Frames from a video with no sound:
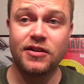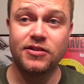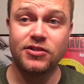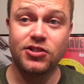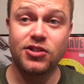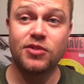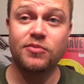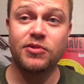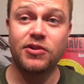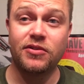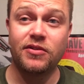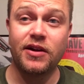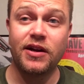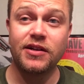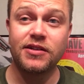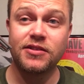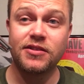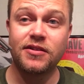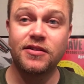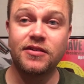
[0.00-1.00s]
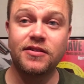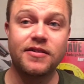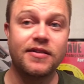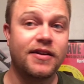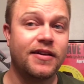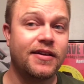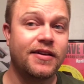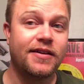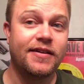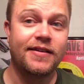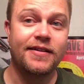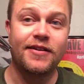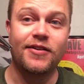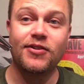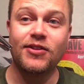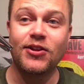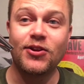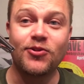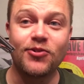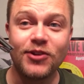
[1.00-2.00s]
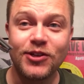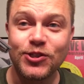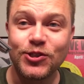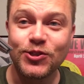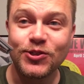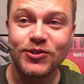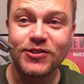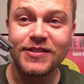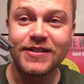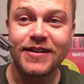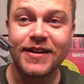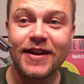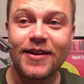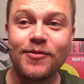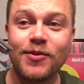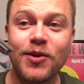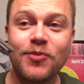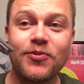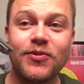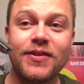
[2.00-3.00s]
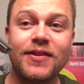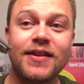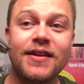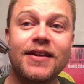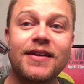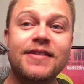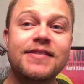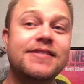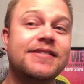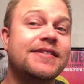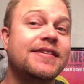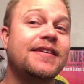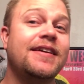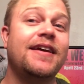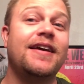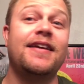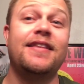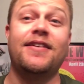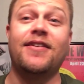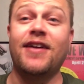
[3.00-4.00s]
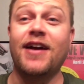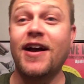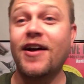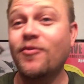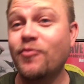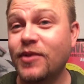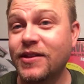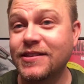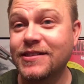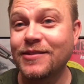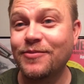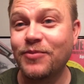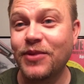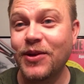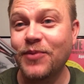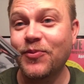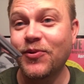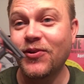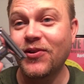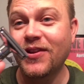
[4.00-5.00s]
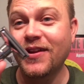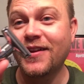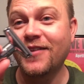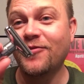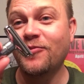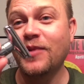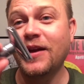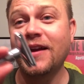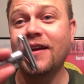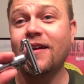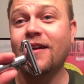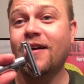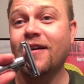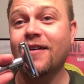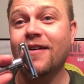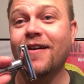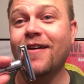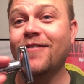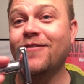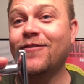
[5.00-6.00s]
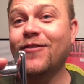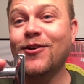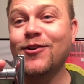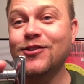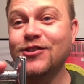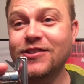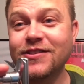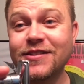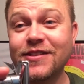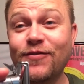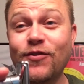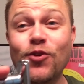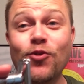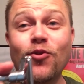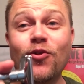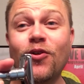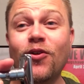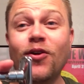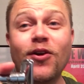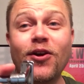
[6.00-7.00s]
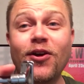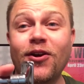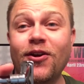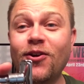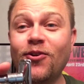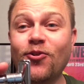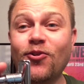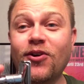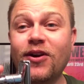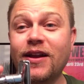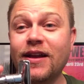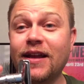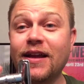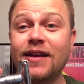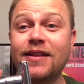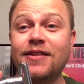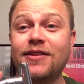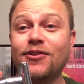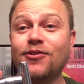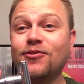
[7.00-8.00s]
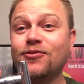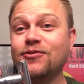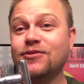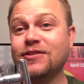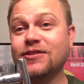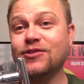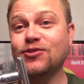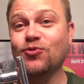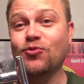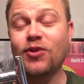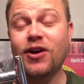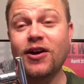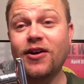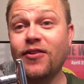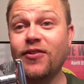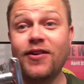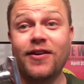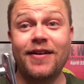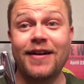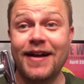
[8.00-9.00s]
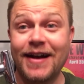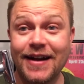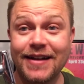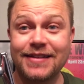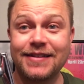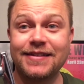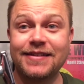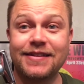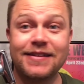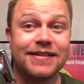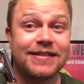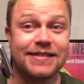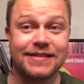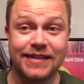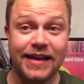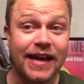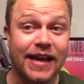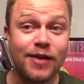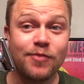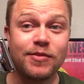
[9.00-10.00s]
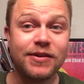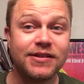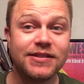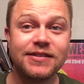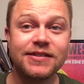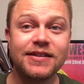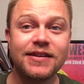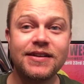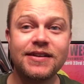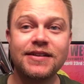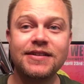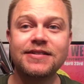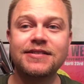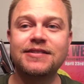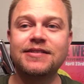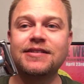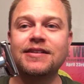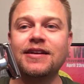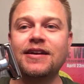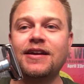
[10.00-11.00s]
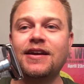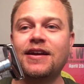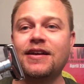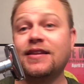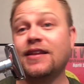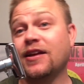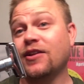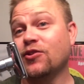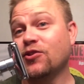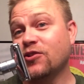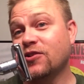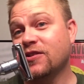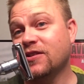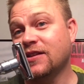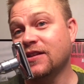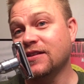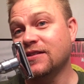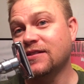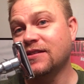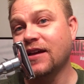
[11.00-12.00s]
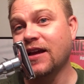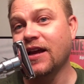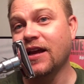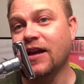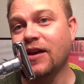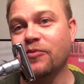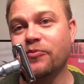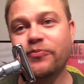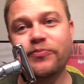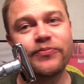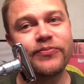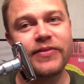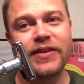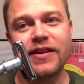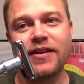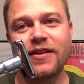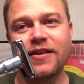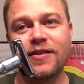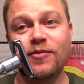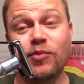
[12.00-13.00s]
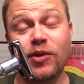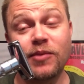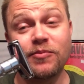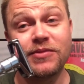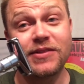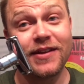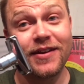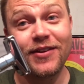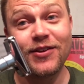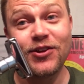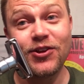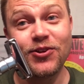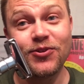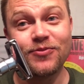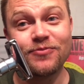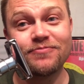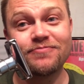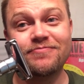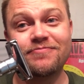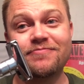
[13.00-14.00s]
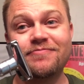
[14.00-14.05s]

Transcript: German razor. They're the originals that have come up with this. There have been some people that have made knockoff versions. If you want to get those as well, they're not the same as this. They look the same, but I'm telling you,